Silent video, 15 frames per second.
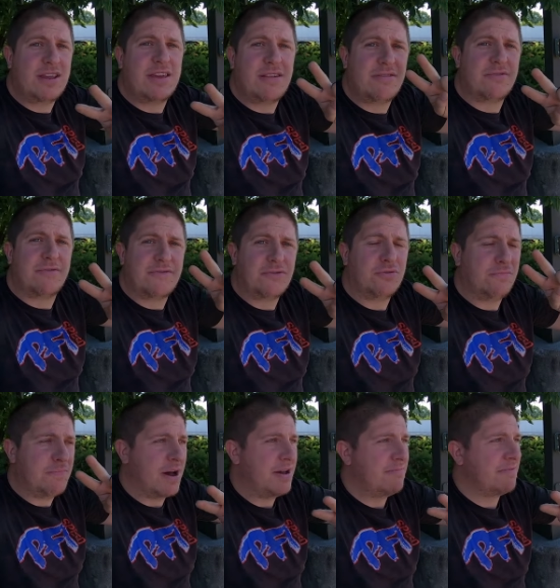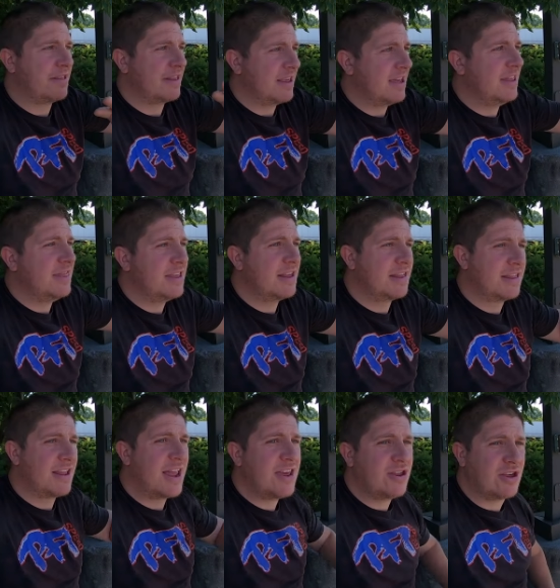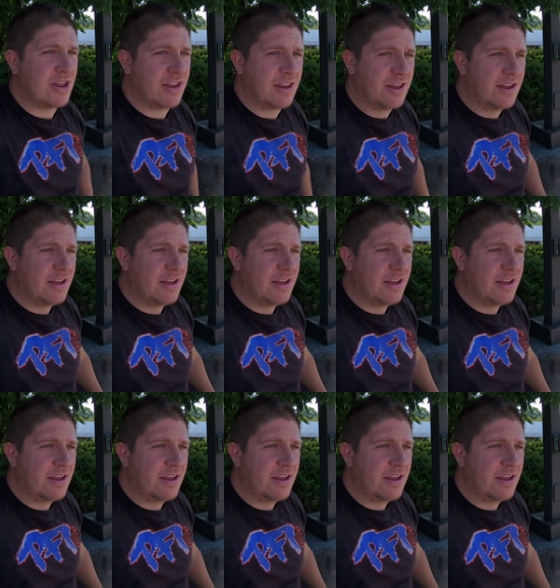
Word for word: diesel fuel pumps in this station,